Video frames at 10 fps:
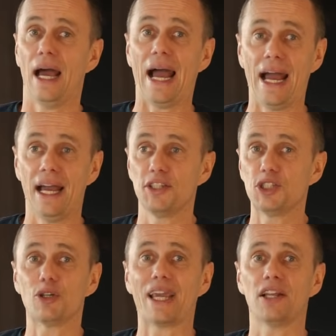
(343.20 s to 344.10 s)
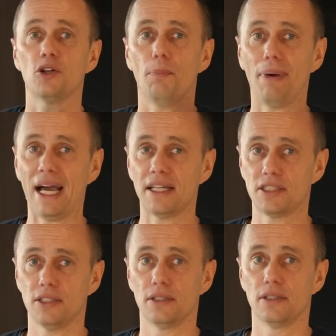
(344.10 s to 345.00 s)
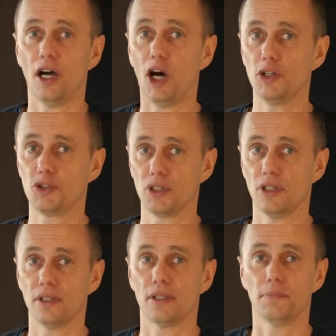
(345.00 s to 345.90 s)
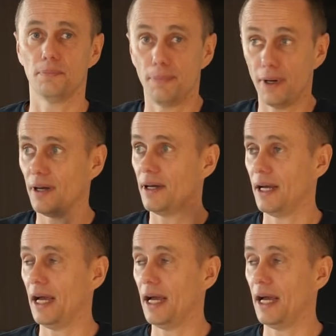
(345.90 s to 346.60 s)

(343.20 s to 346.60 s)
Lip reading: and you cannot patent hydrogen, but